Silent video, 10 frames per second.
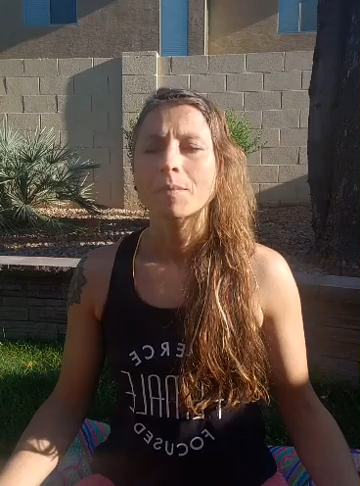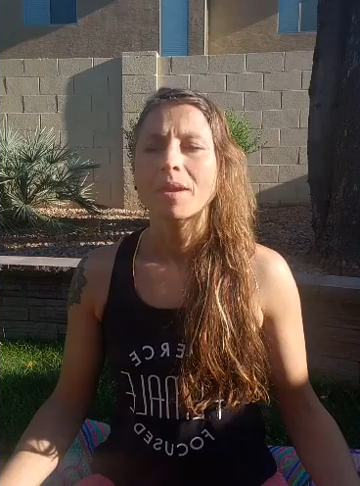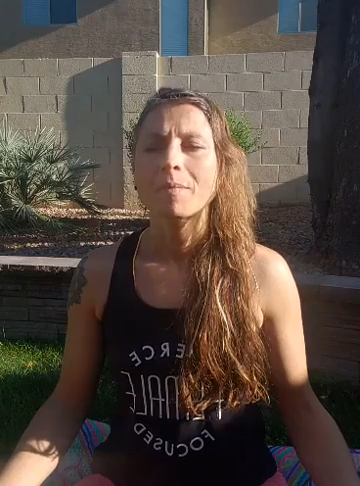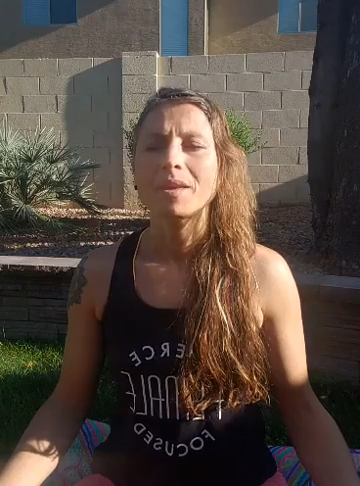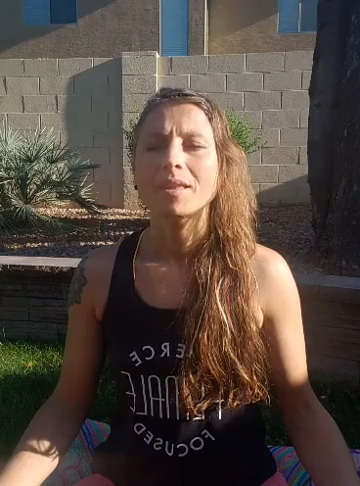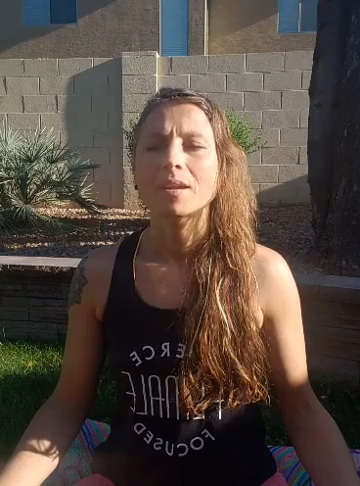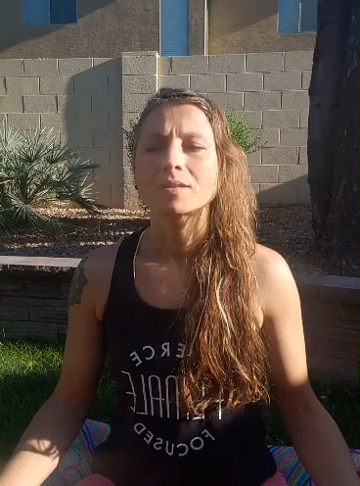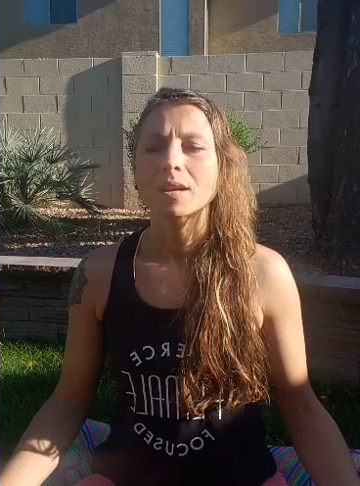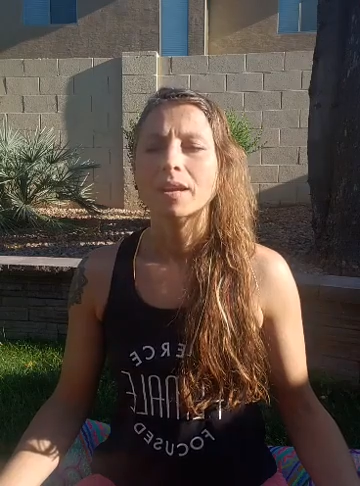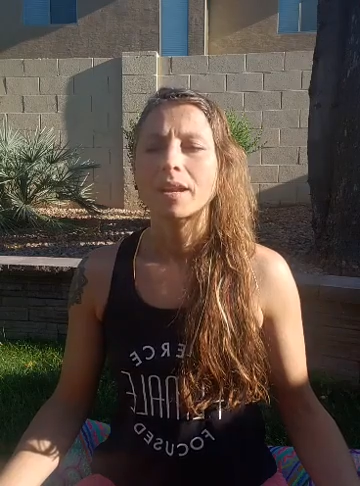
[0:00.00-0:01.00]
Maybe
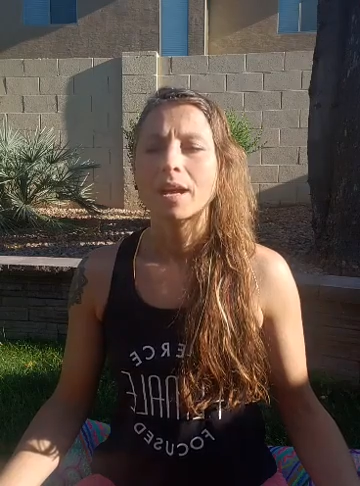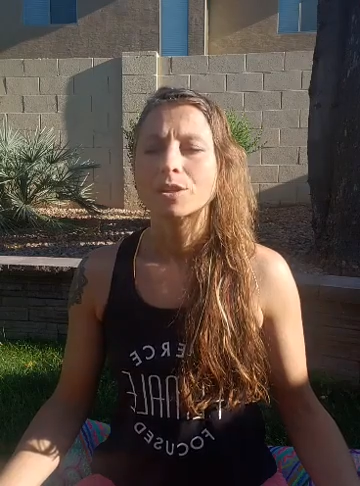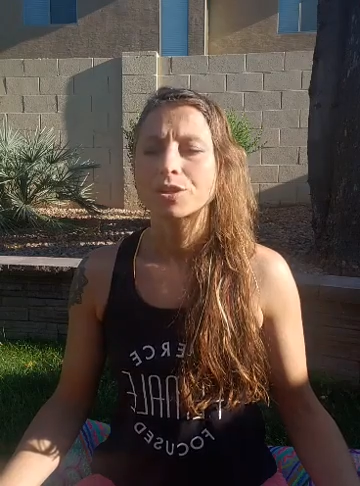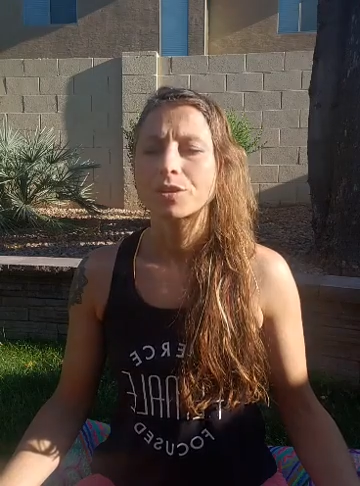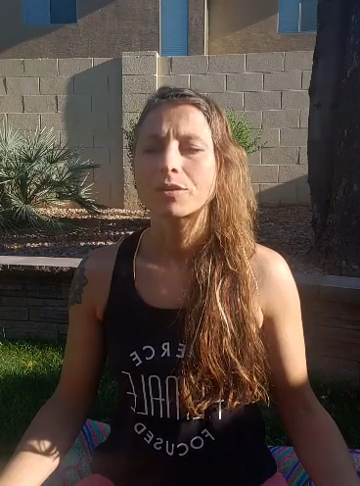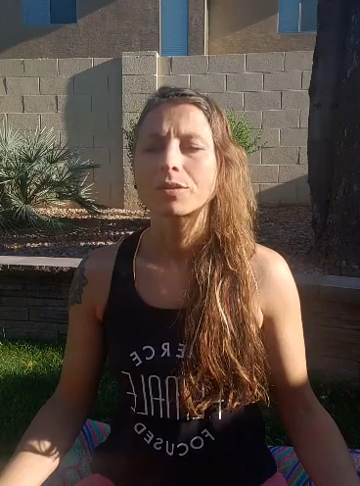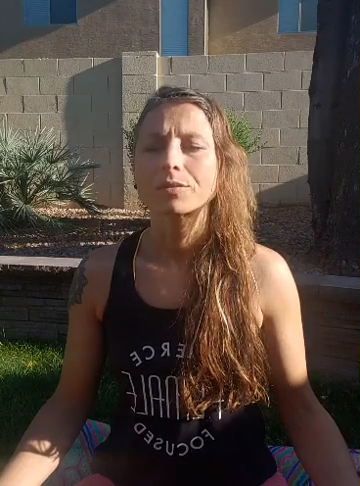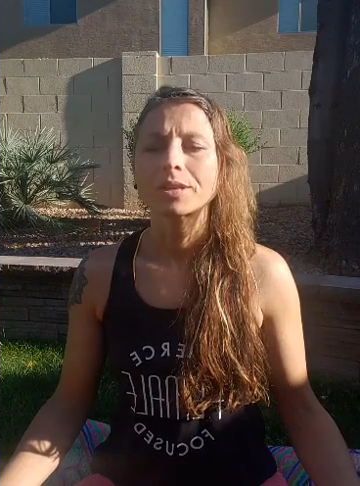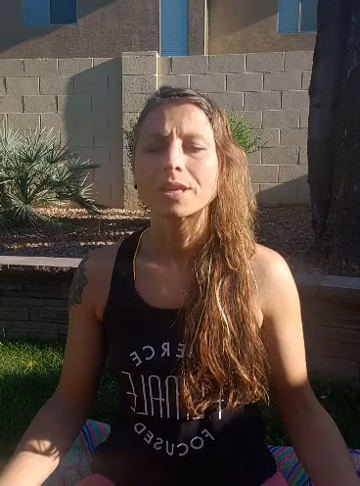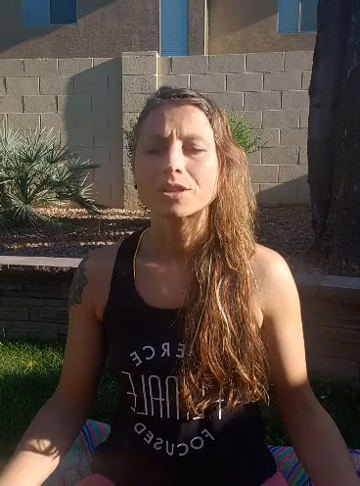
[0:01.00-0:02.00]
there's a connection or a
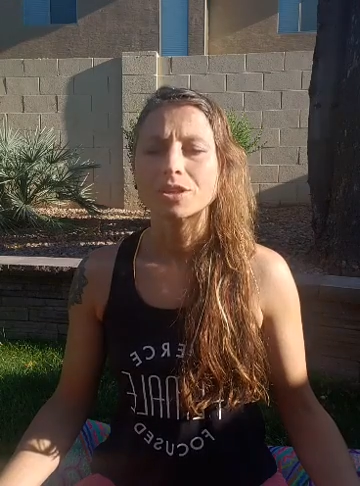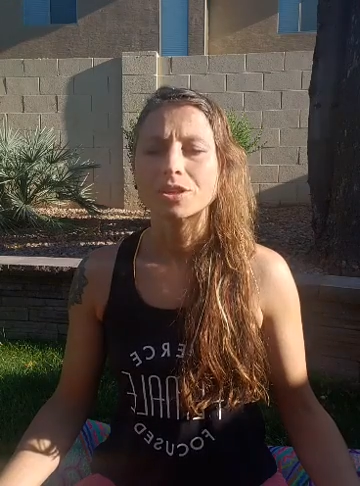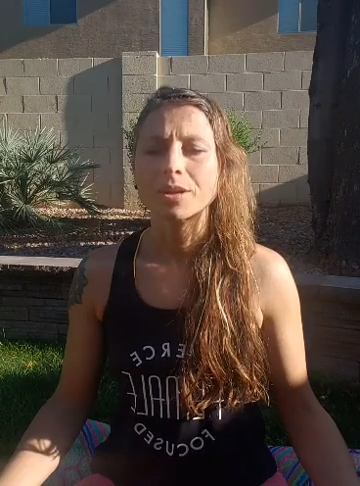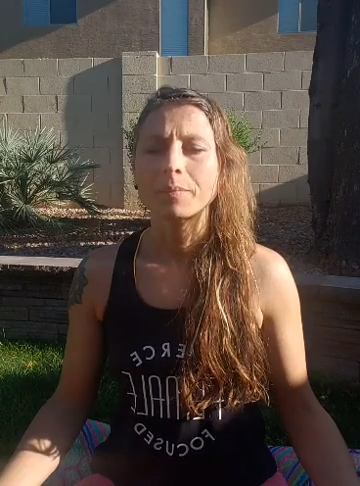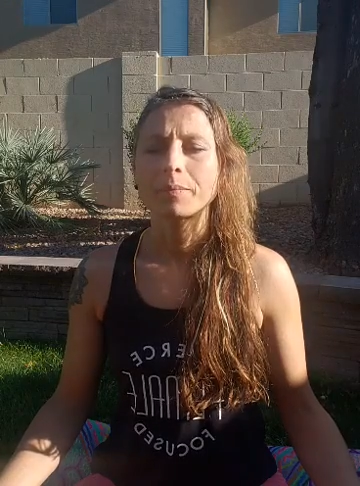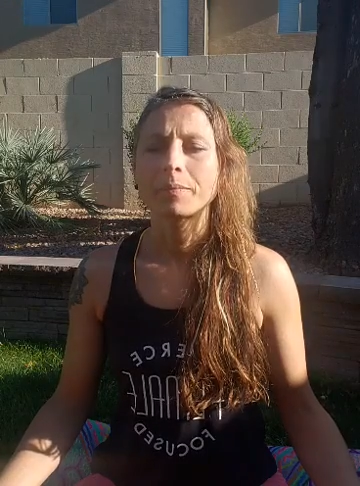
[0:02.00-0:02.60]
relationship